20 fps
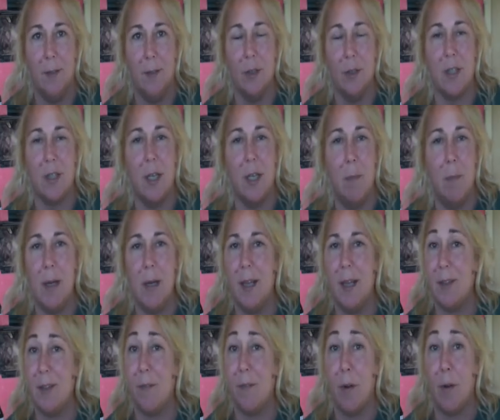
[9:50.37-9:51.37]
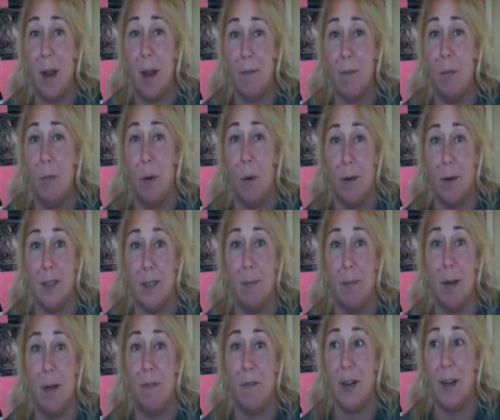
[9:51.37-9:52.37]
There's a company out there for everyone. As
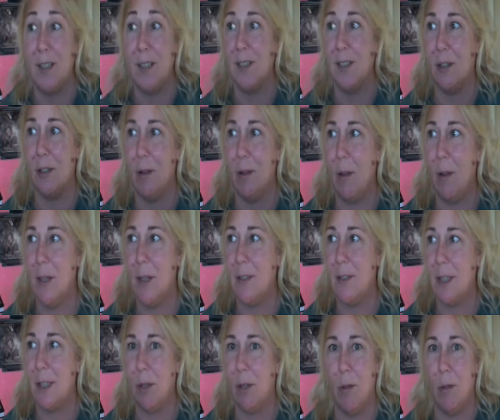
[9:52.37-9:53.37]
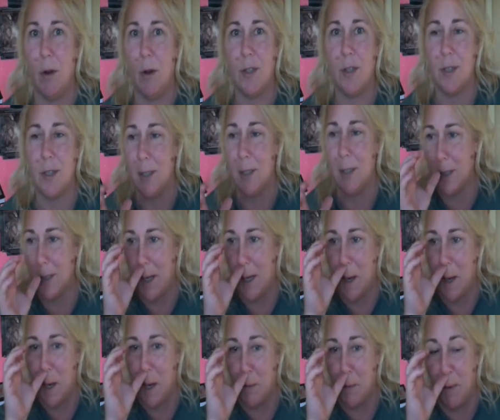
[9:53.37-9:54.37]
a matter of fact, it's, a, it's like the largest, in,
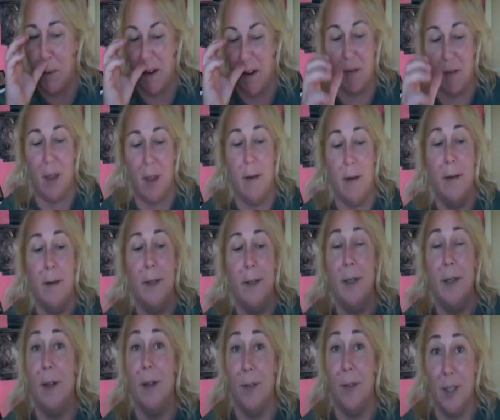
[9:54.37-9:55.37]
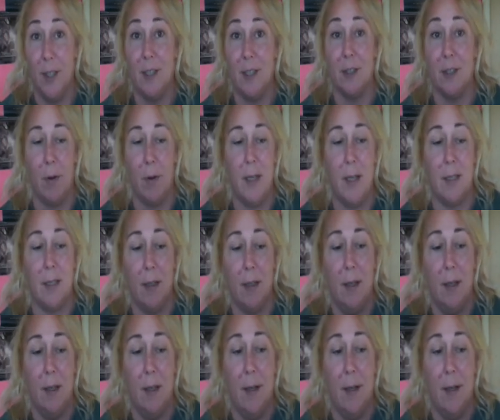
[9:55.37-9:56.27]
it's bigger than, this is crazy.